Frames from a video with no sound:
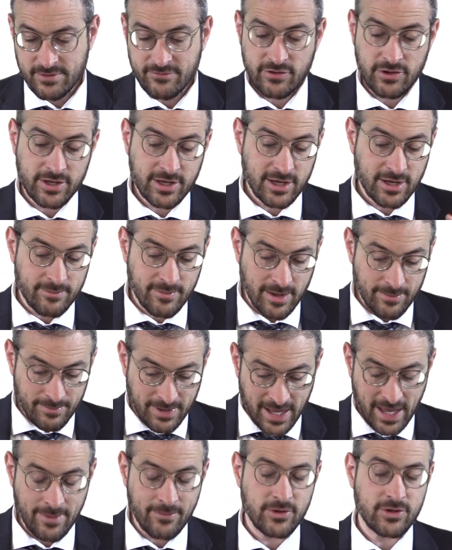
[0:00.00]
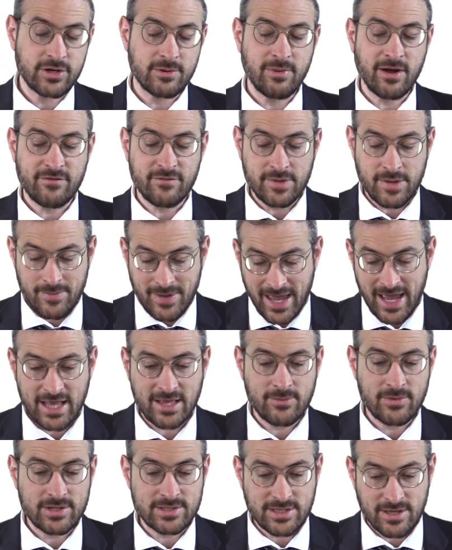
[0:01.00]
you can buy from them
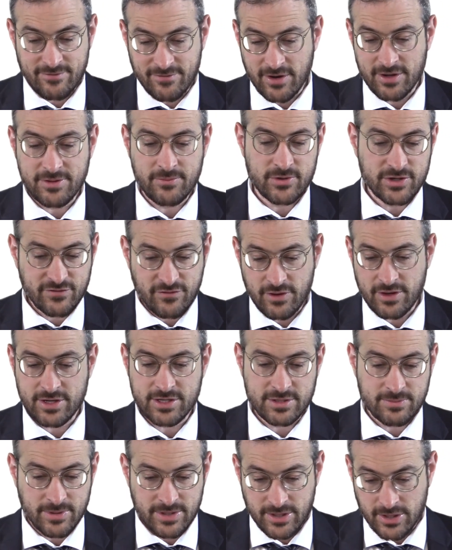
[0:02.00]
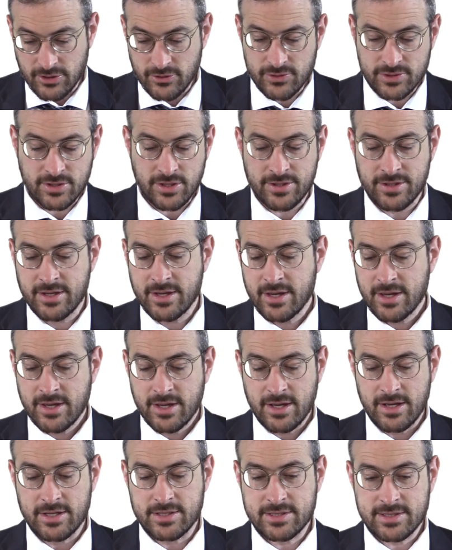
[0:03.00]
animals, avod, mishpachas,
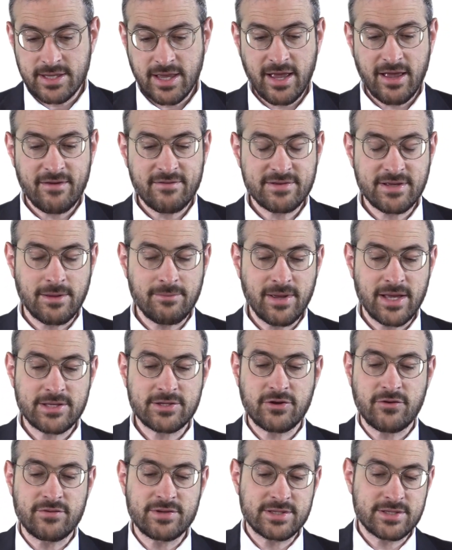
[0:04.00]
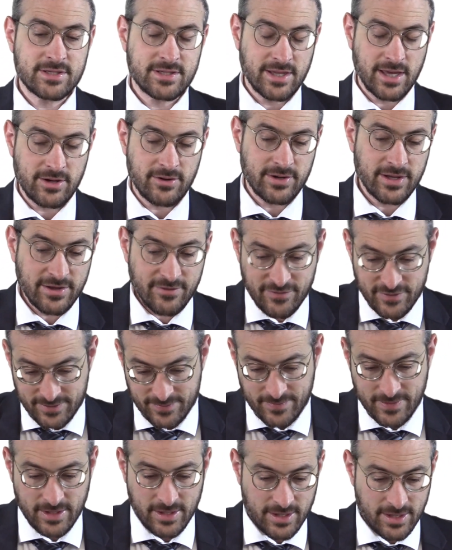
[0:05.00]
uh, slaves and maidservants that are
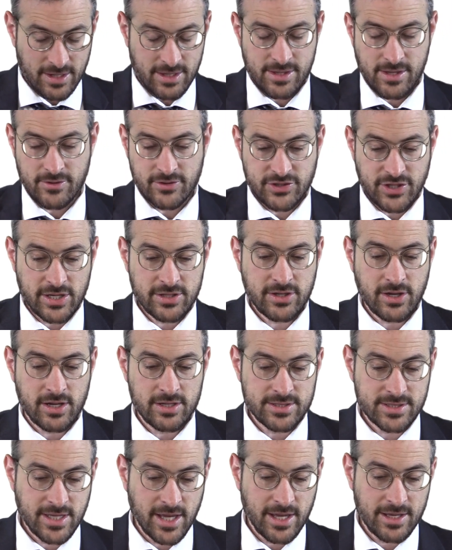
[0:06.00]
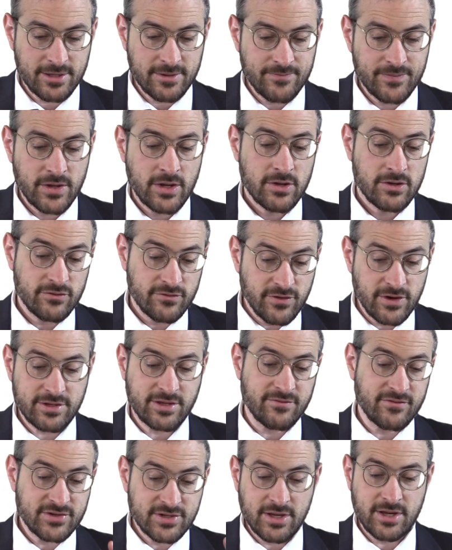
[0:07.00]
even in their Gentile state
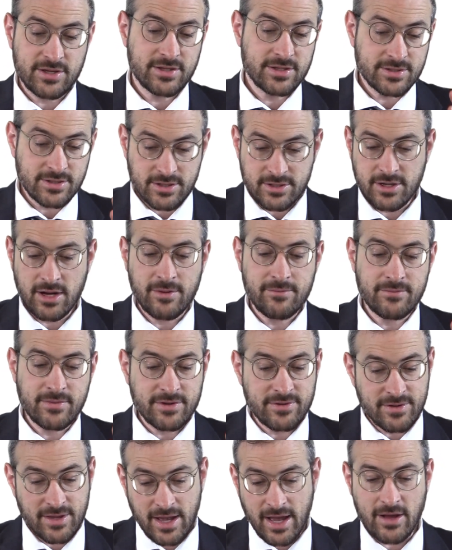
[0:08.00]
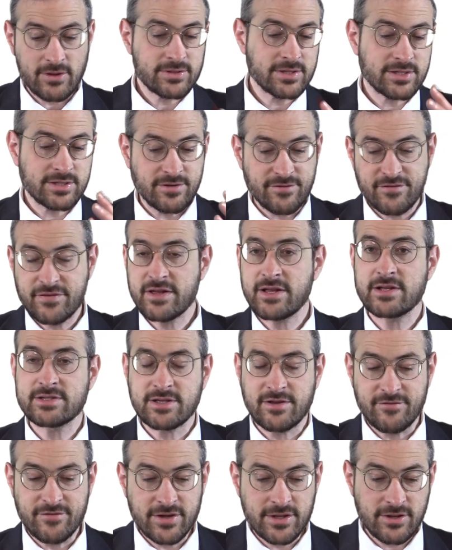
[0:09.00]
uvatim sadis akram and houses and fields
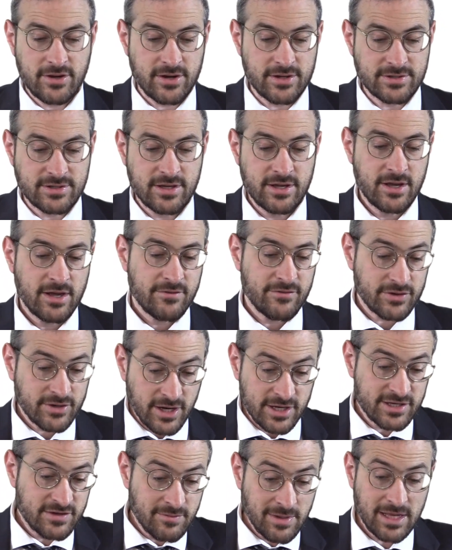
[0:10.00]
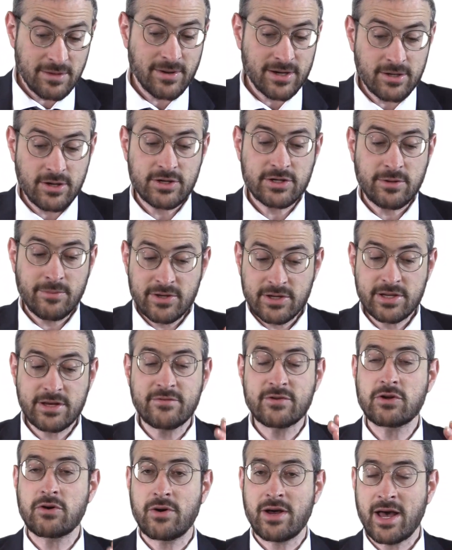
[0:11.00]
and vineyards. But you could
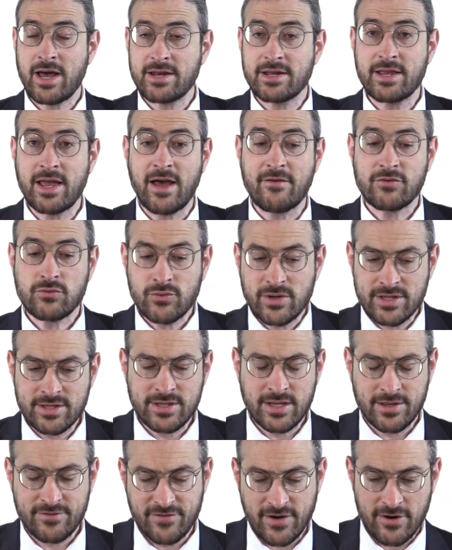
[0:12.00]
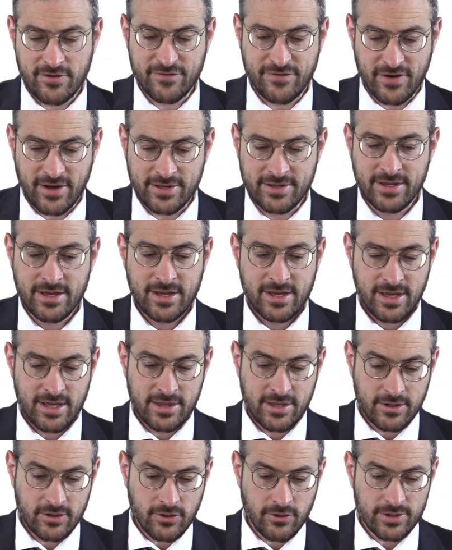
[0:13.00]
even go ahead and have it written and verified in
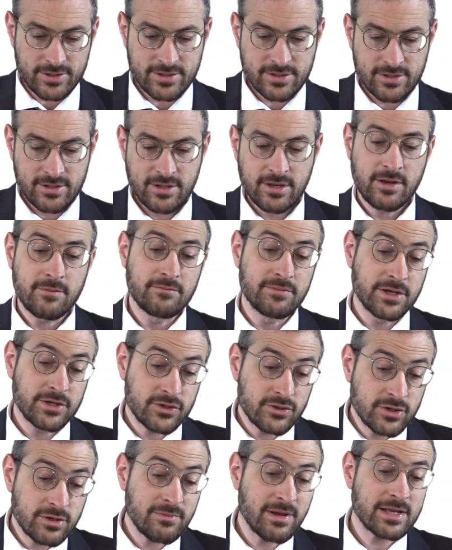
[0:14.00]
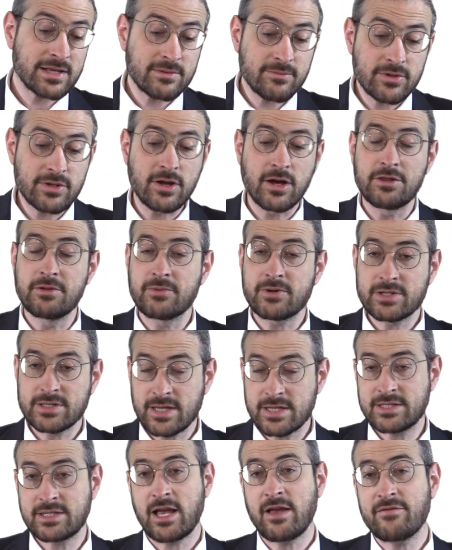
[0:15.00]
their courts. Because
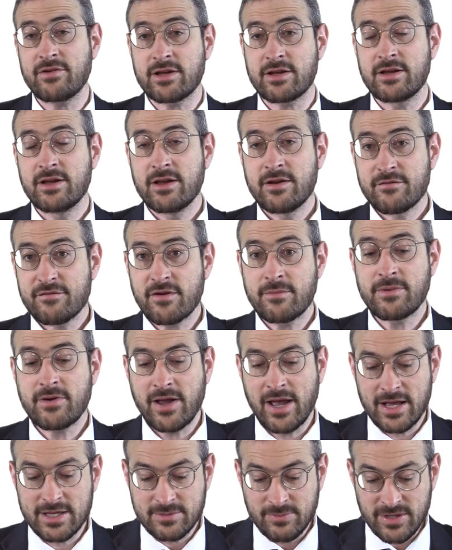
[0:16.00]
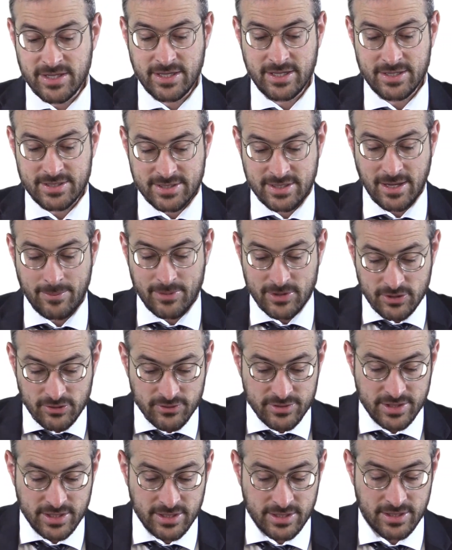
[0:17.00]
like saving from their hands, meaning it's an
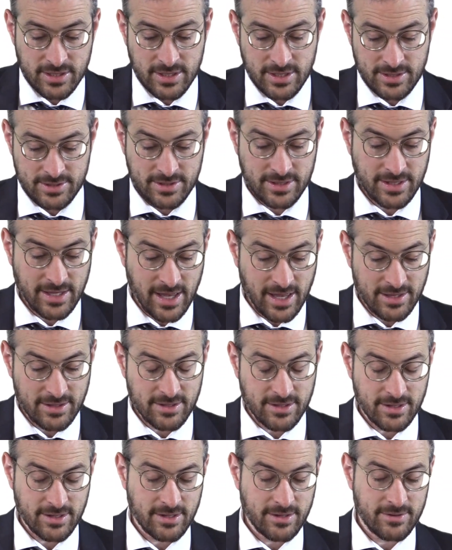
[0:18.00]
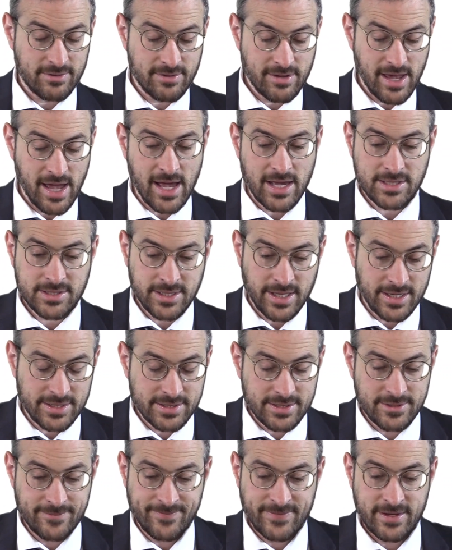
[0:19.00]
opportunity to get uh,
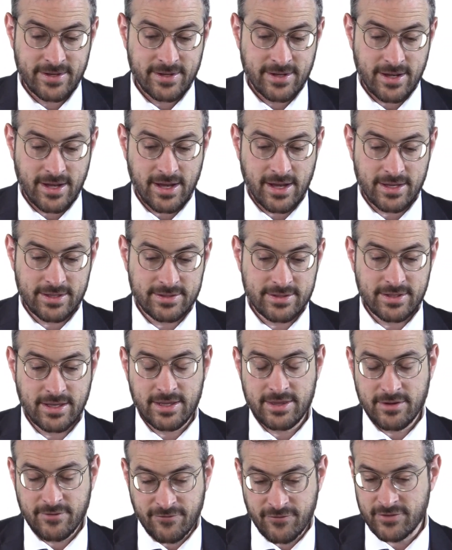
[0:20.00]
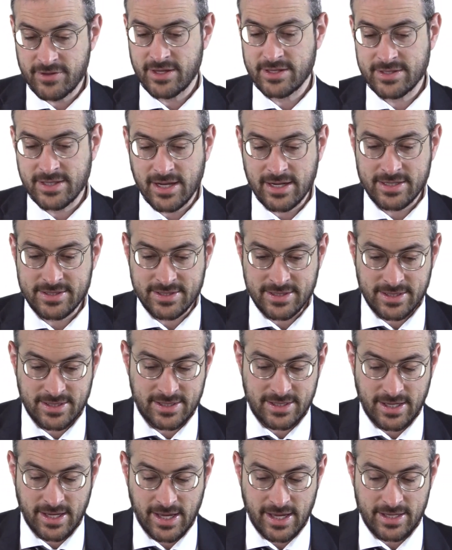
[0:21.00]
assets, and, and therefore that's not
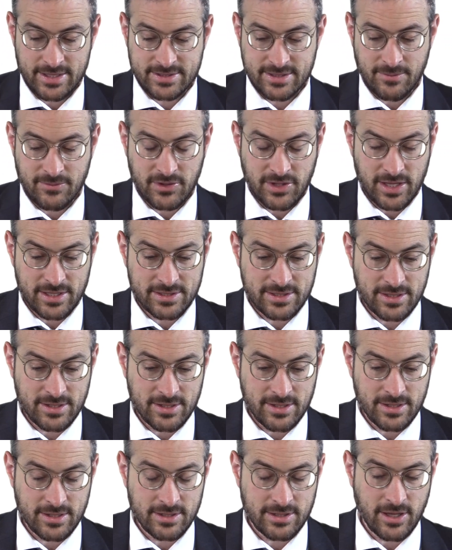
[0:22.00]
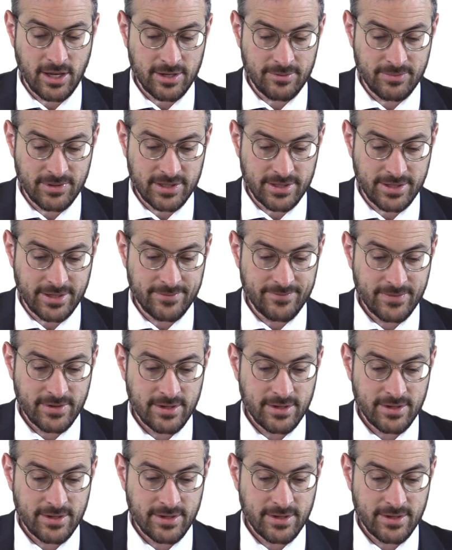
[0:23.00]
considered as something that's a liability.